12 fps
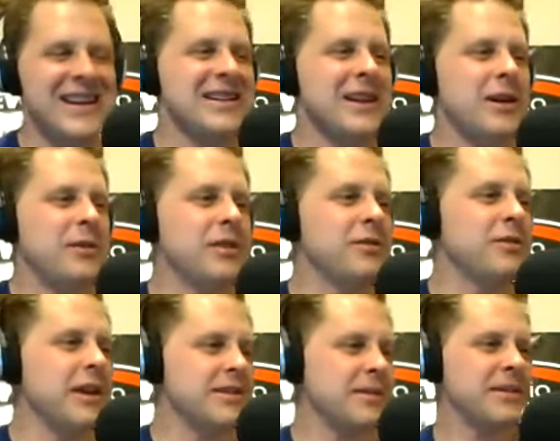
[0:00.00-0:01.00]
now you
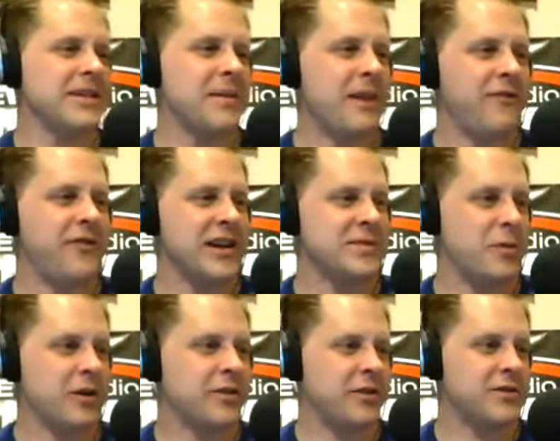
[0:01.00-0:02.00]
had something to say about facebook
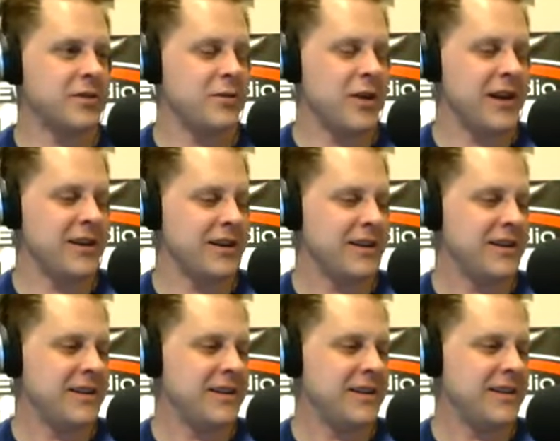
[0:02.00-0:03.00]
though too right
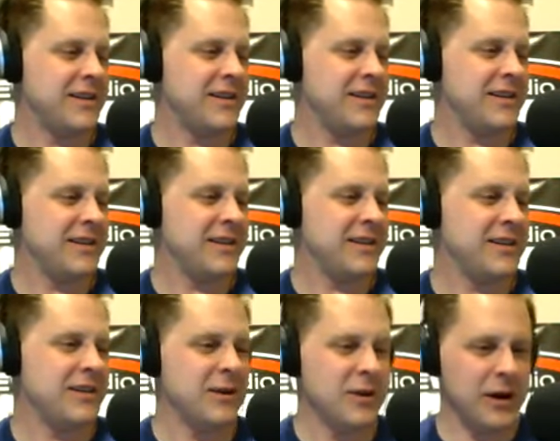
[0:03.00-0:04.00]
yes i did
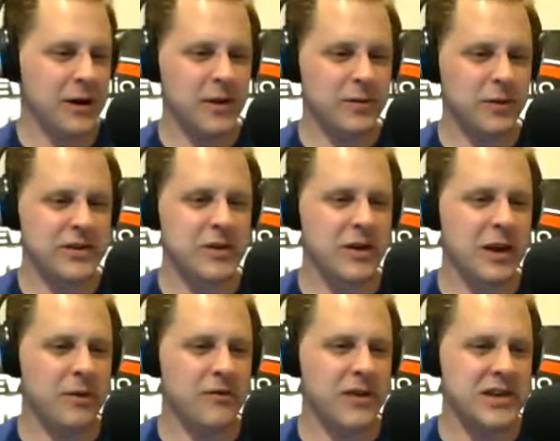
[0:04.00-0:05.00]
all right what, what's I going on
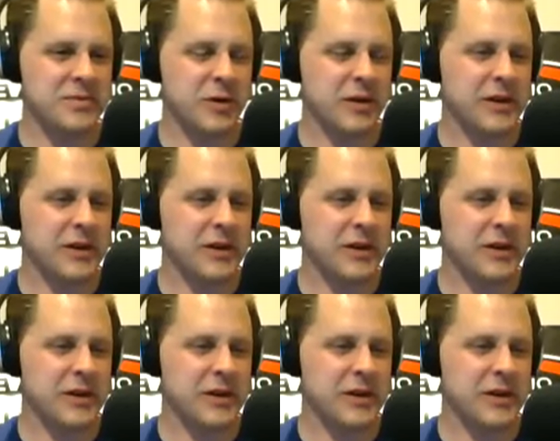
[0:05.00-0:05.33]
with facebook